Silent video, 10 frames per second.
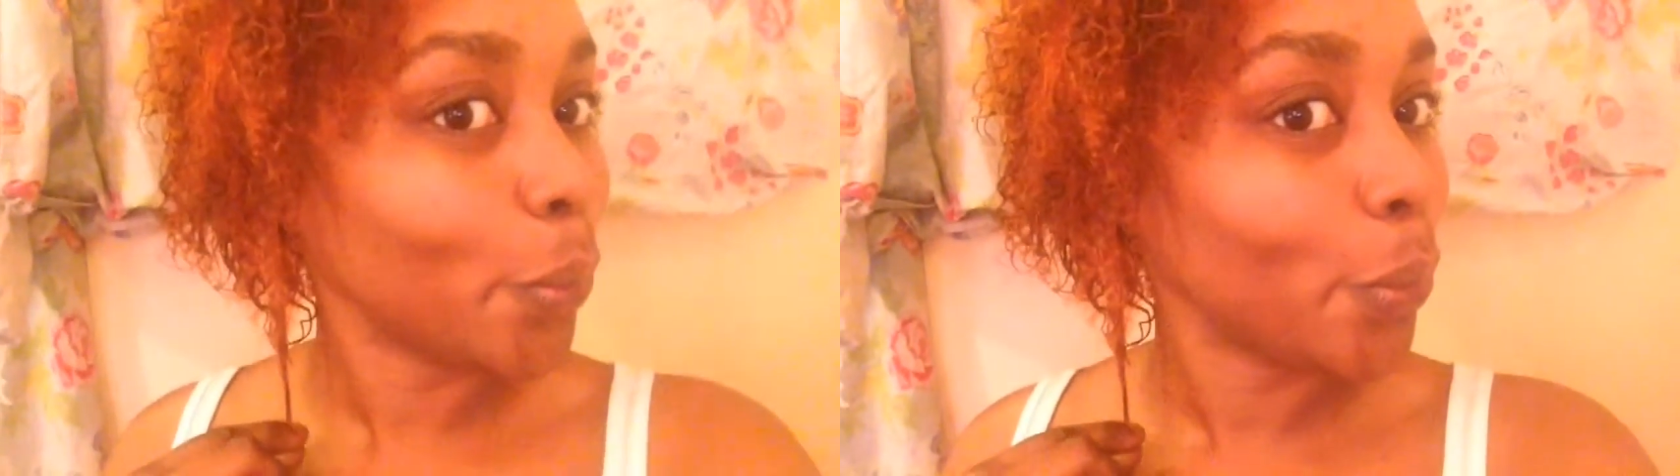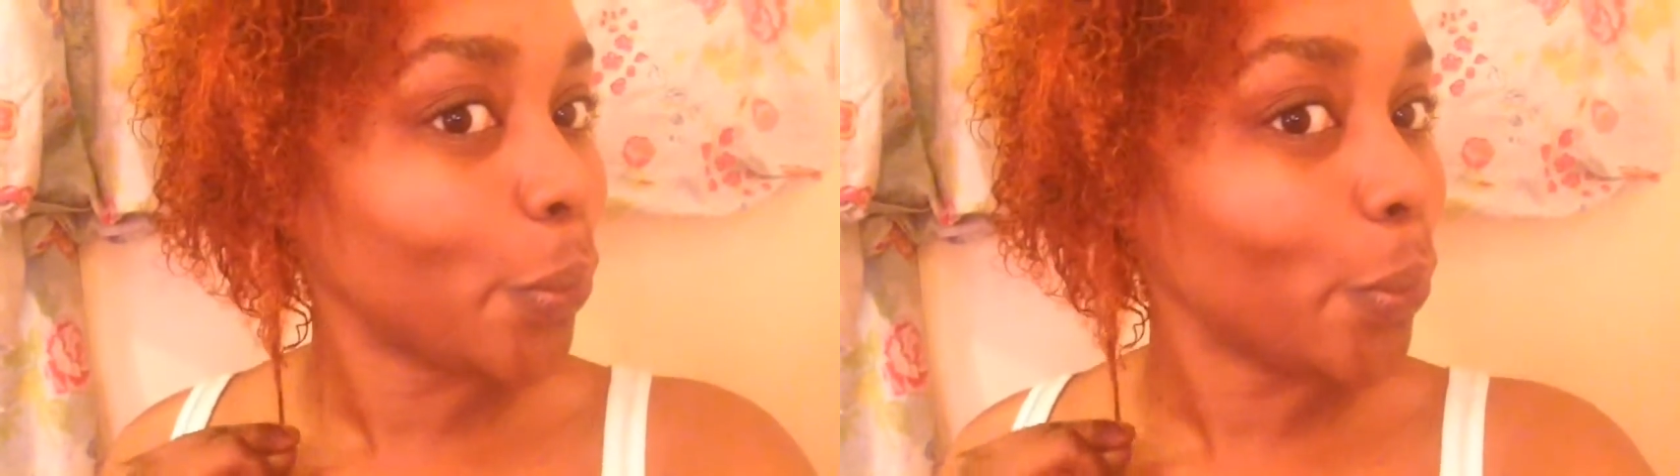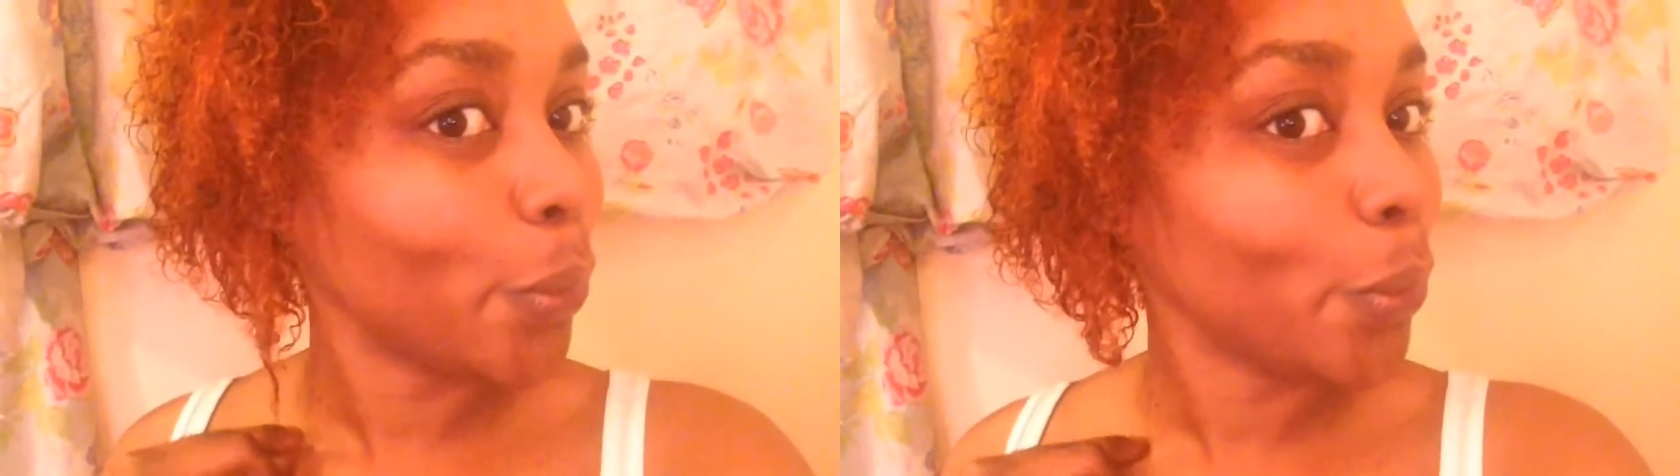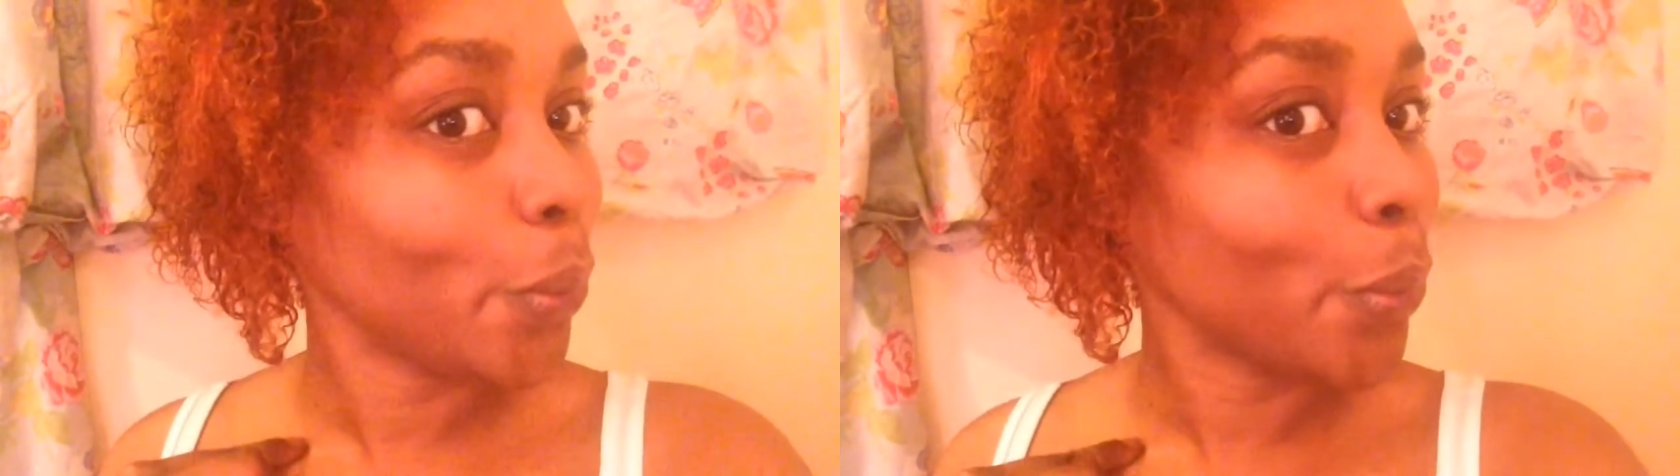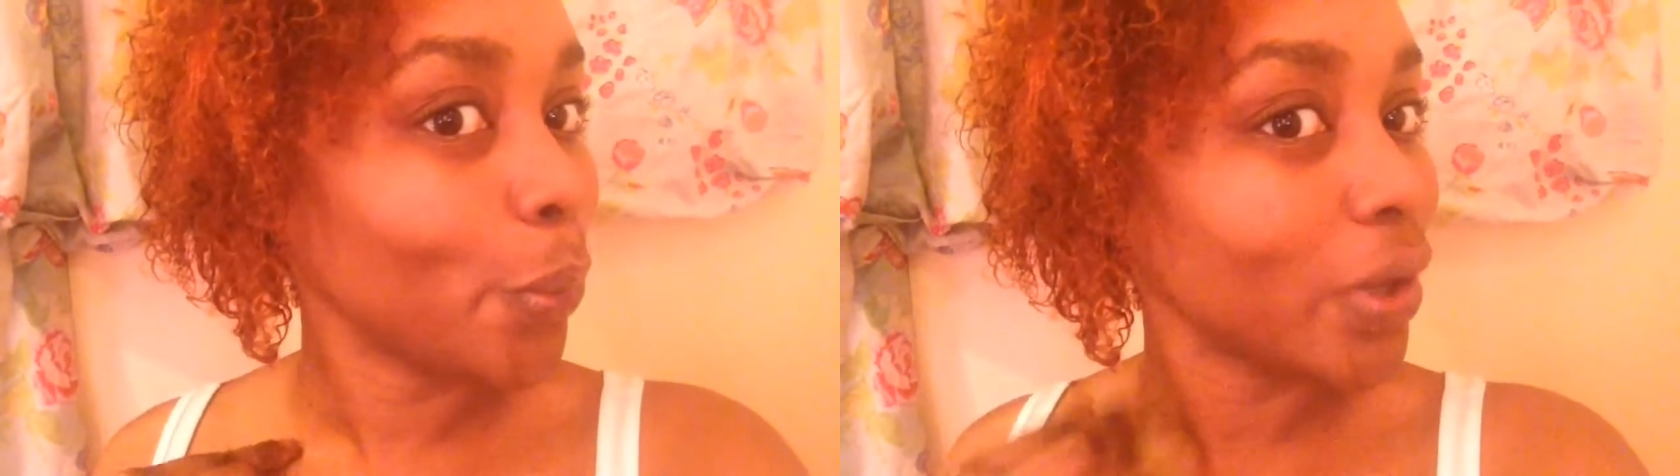
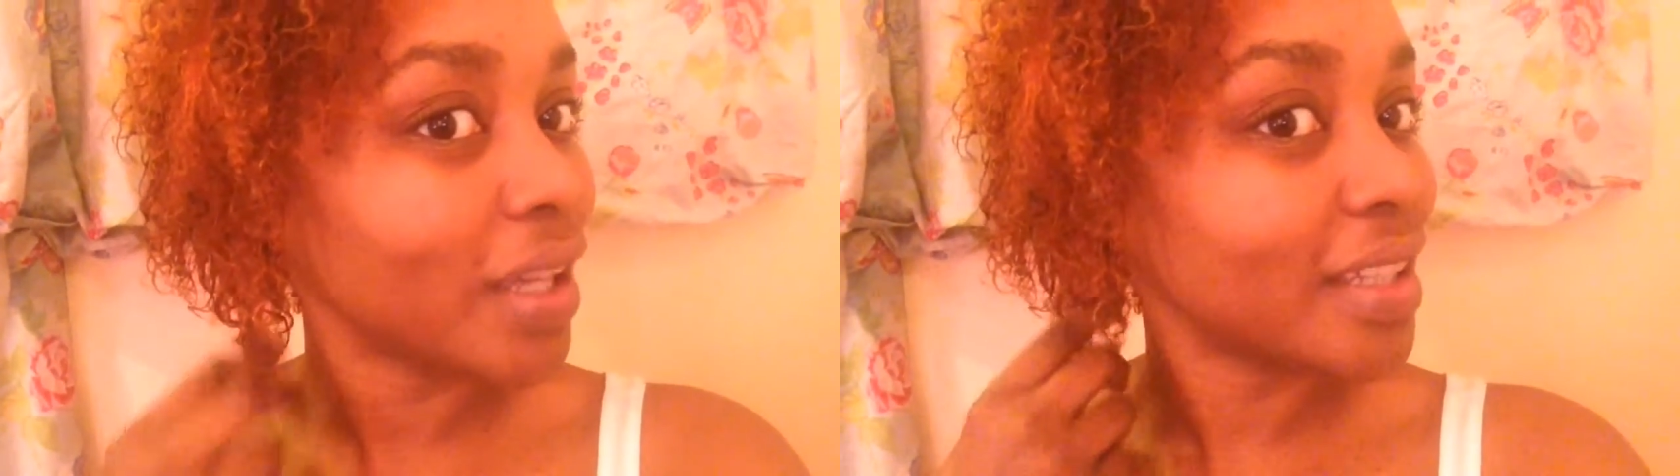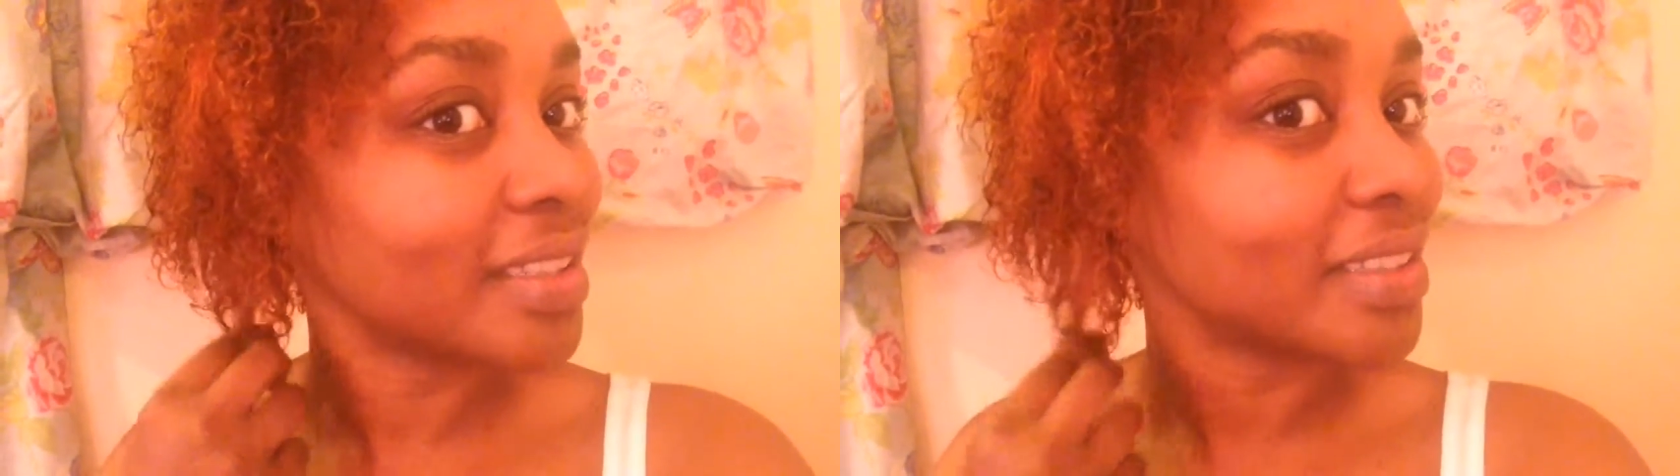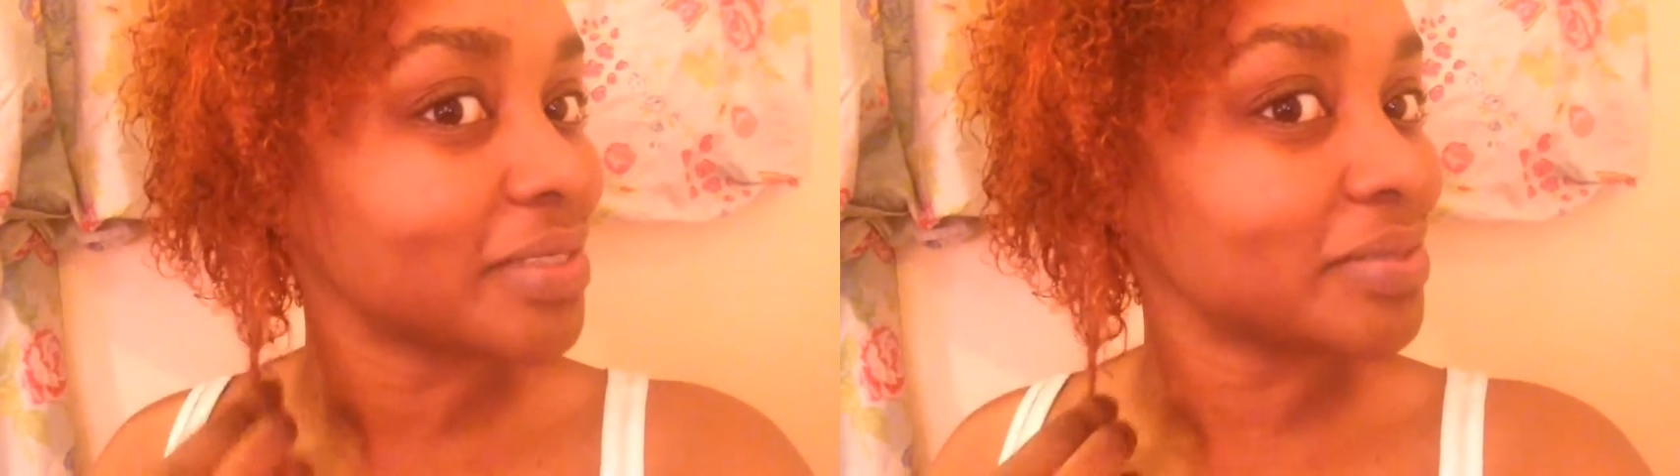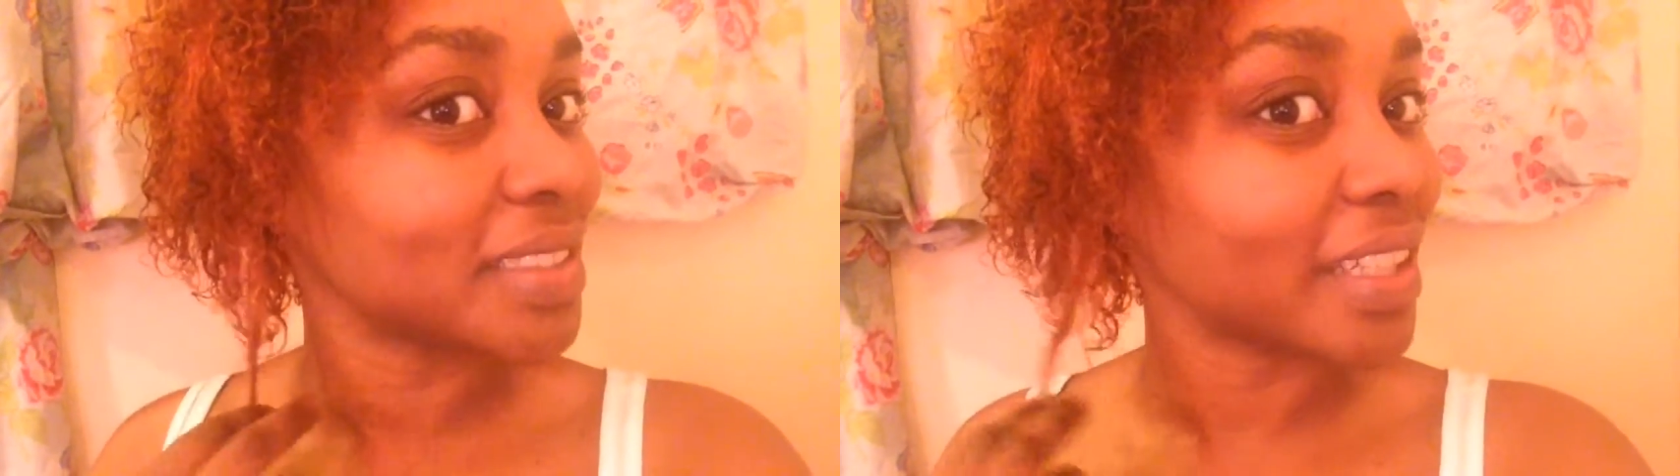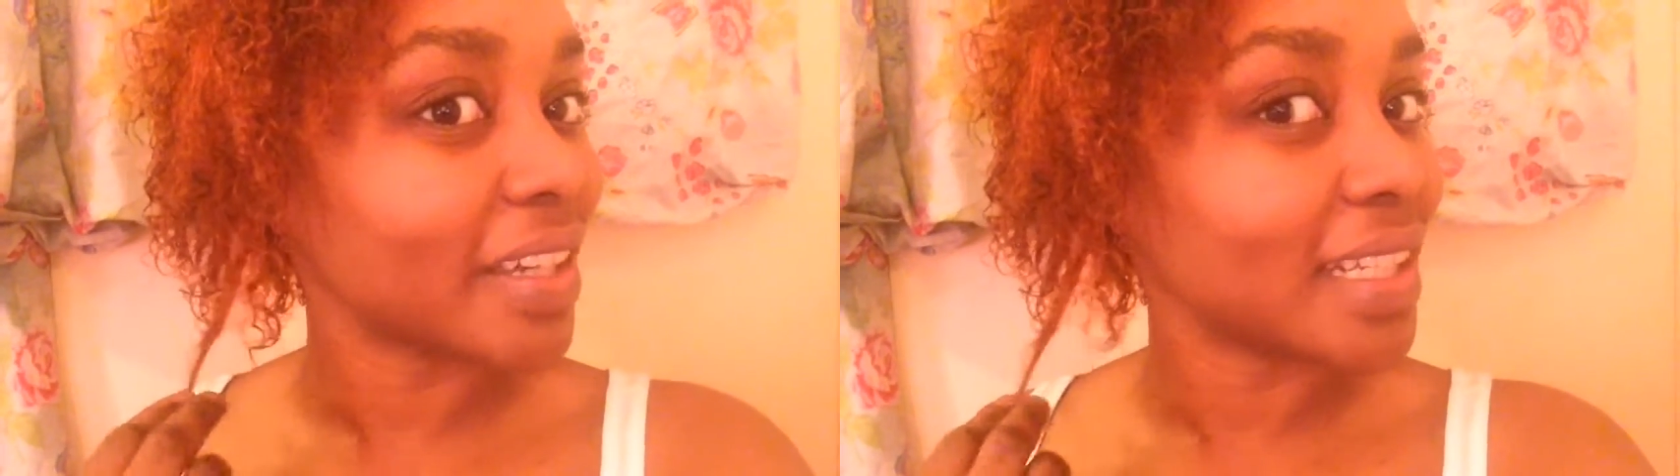Ooh. Oh,
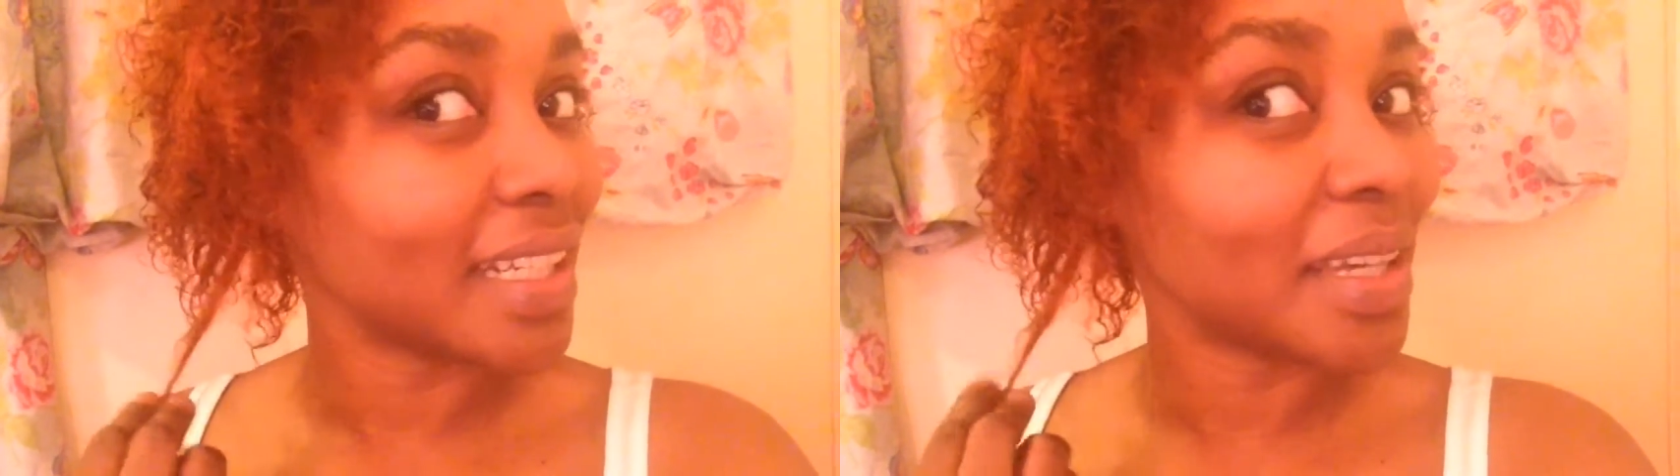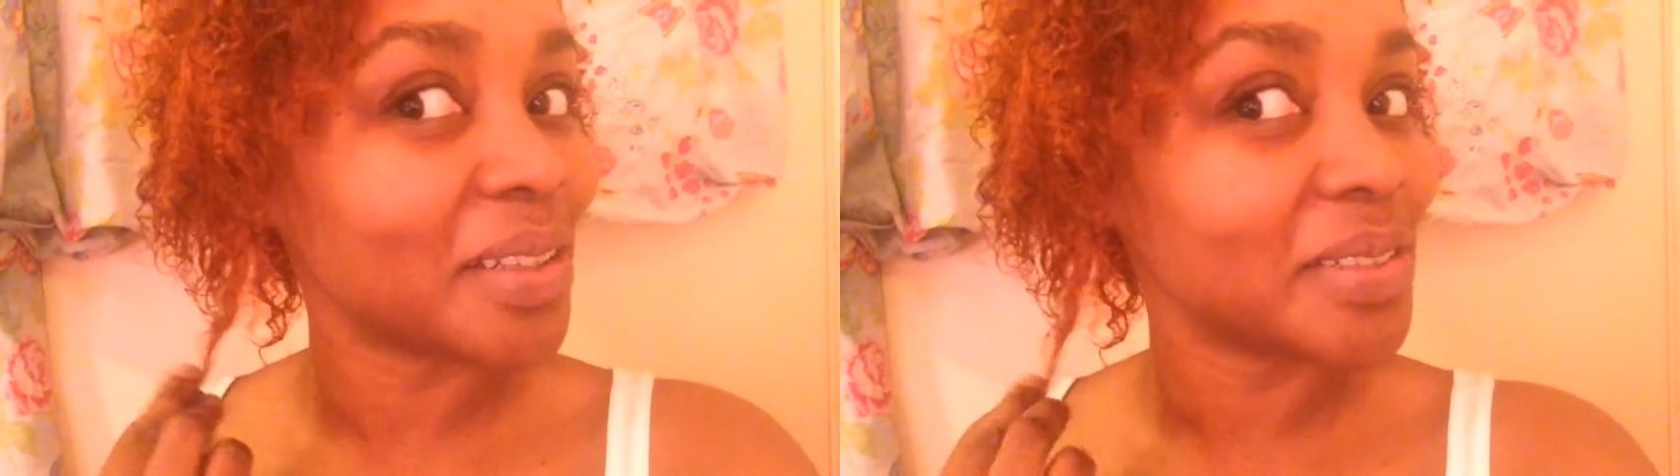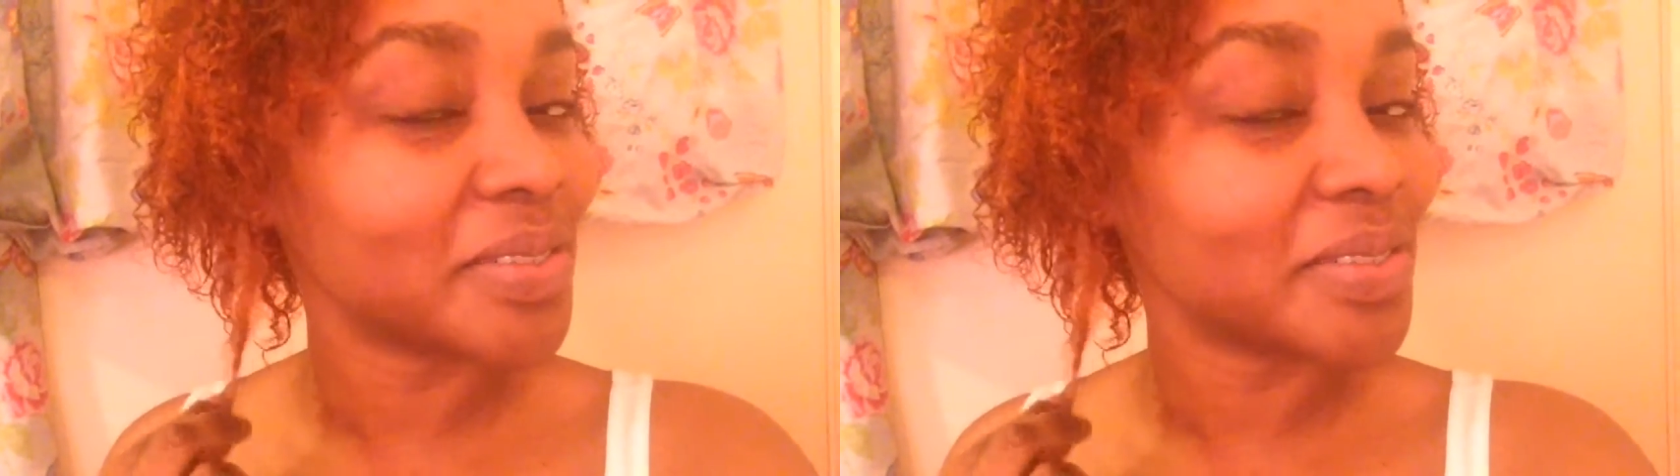it's curling up.